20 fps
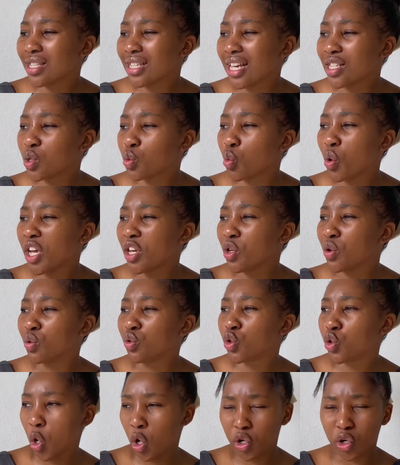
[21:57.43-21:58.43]
days where
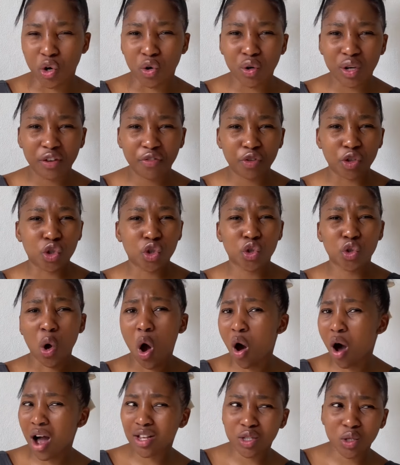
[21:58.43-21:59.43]
you don't know if it's
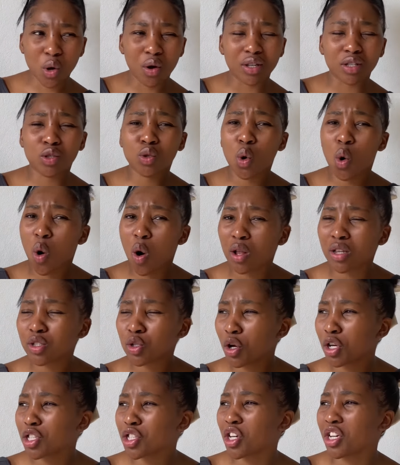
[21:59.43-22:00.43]
hot or it's cold
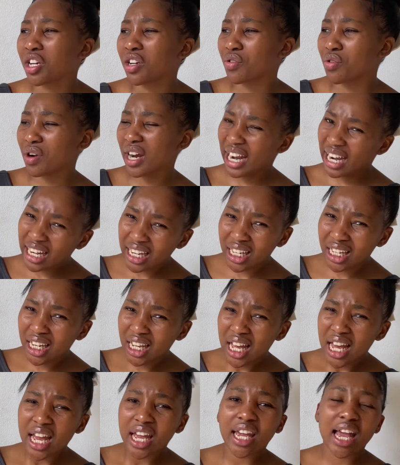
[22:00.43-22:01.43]
or it's gonna rain
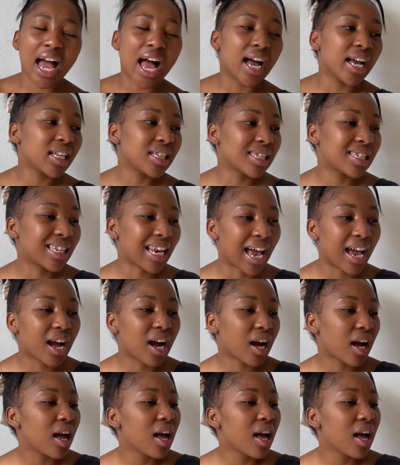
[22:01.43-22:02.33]
yeah it's like